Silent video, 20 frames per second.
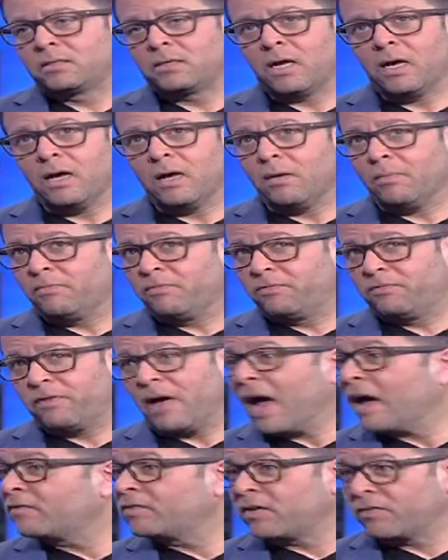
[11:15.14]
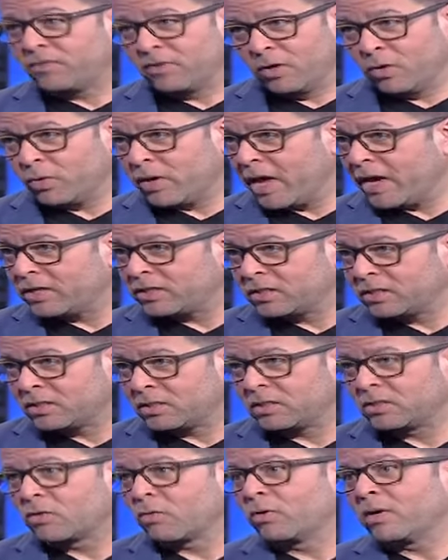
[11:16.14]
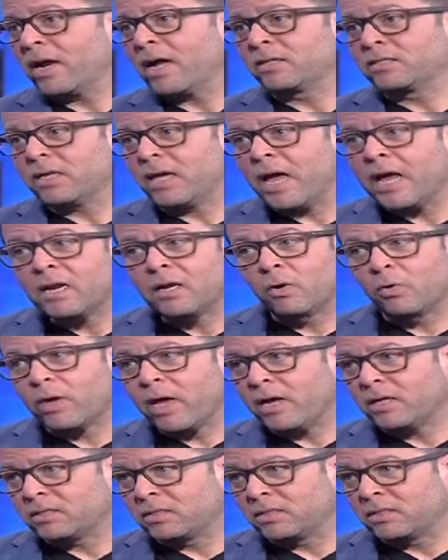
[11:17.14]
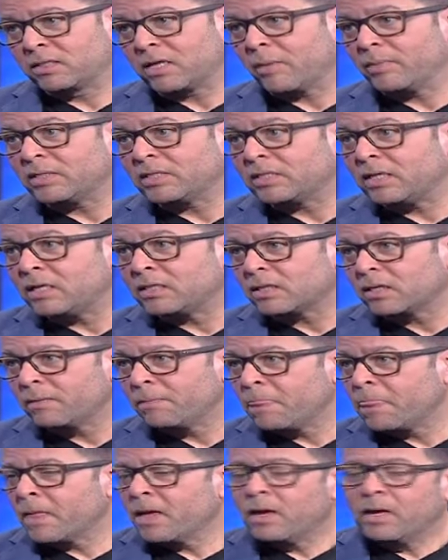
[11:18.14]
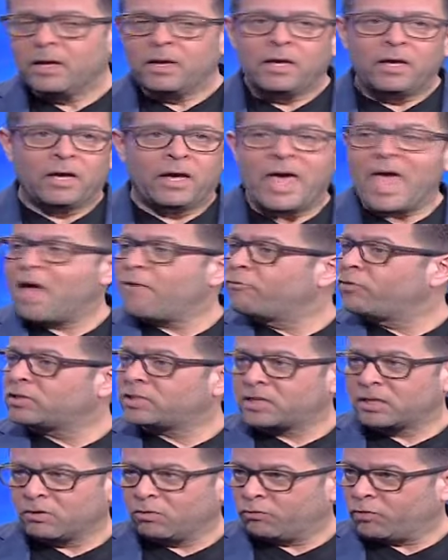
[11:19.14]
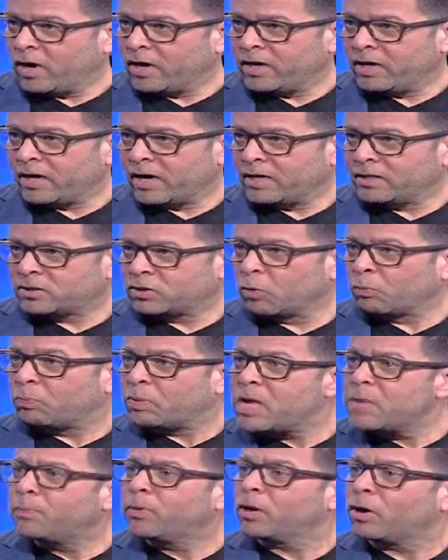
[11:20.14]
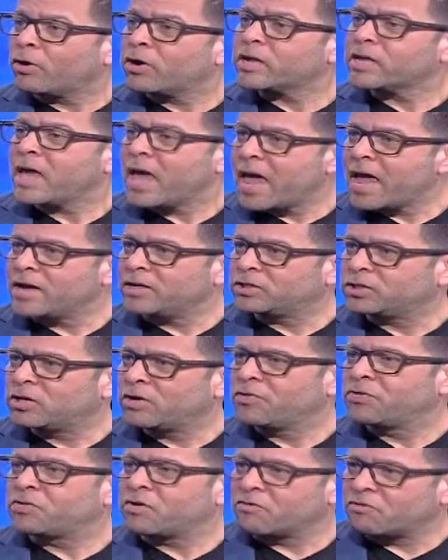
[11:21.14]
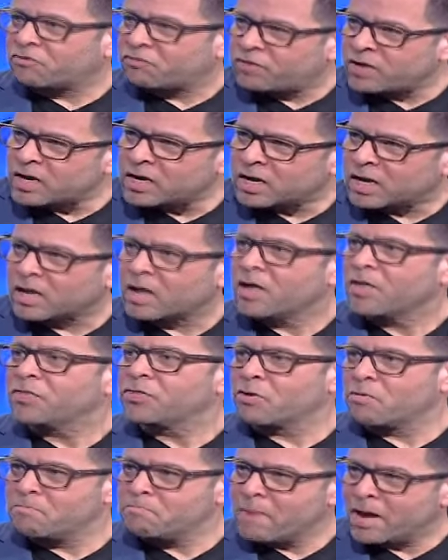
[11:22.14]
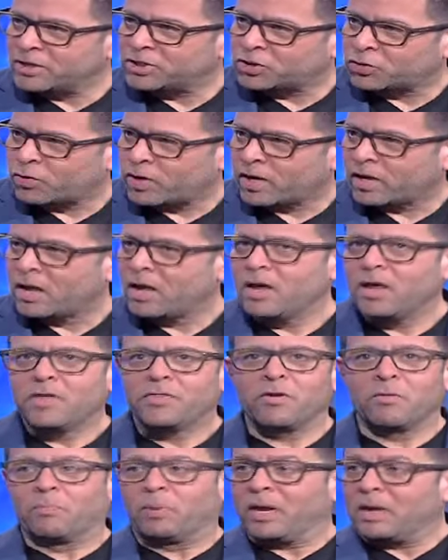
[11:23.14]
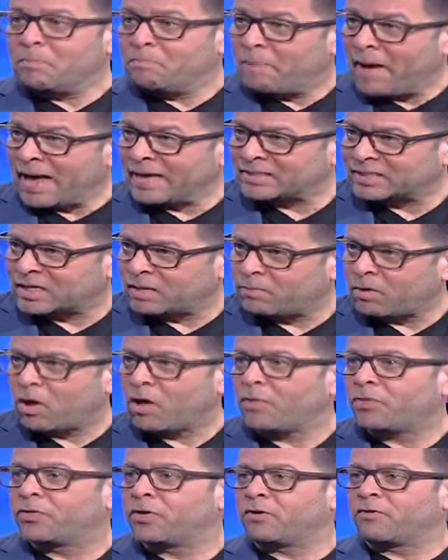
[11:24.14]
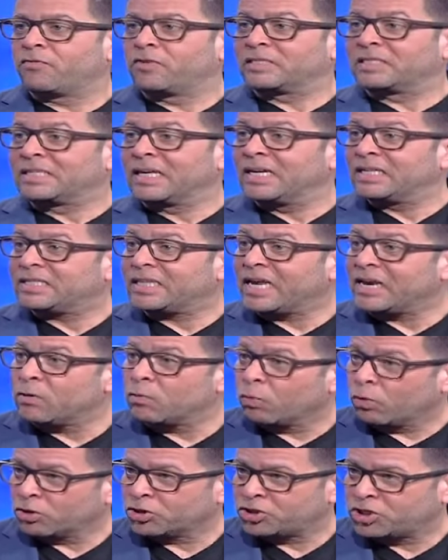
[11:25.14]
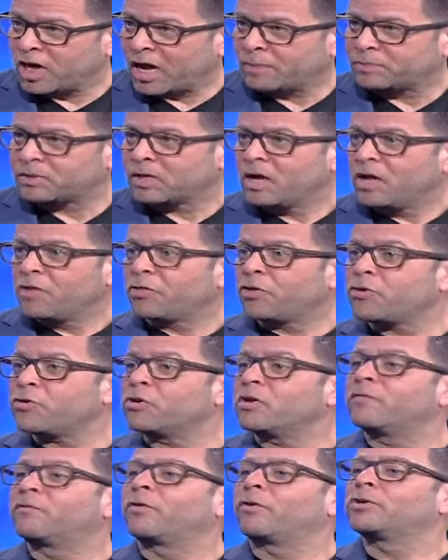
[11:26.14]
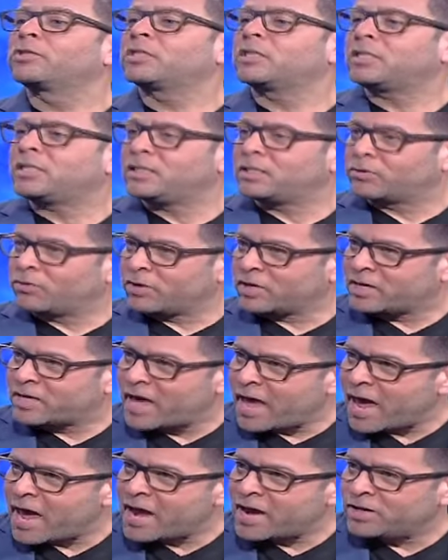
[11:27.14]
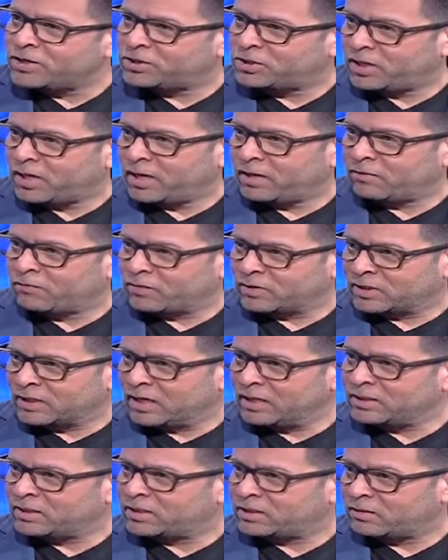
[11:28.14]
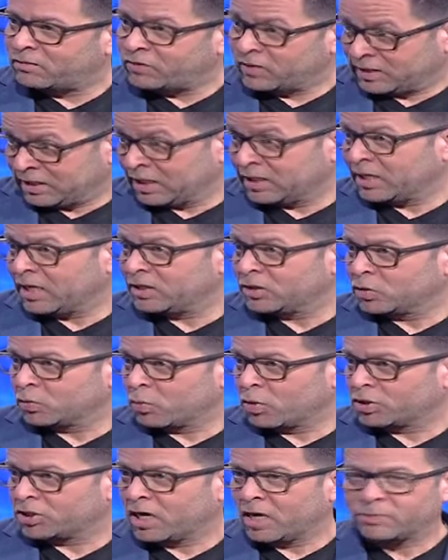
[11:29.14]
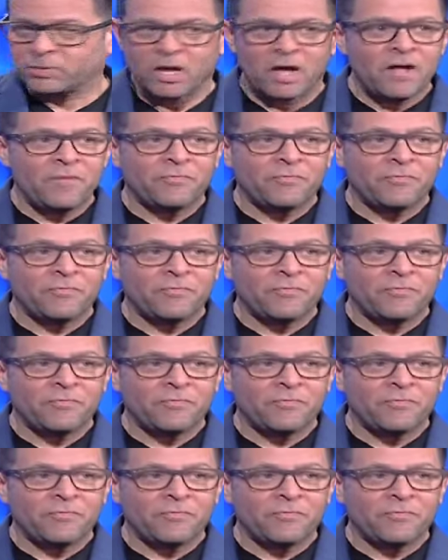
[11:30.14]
uh, five different locations. is growing now to eight locations this coming wow. season. Wow. Uh, every single Friday night. So yeah. people are engaged. Yeah. They're feeding, they're mentoring, yeah. they're playing basketball, they're facilitating workshops. The universities are engaged wow. in facil facilitating those workshops.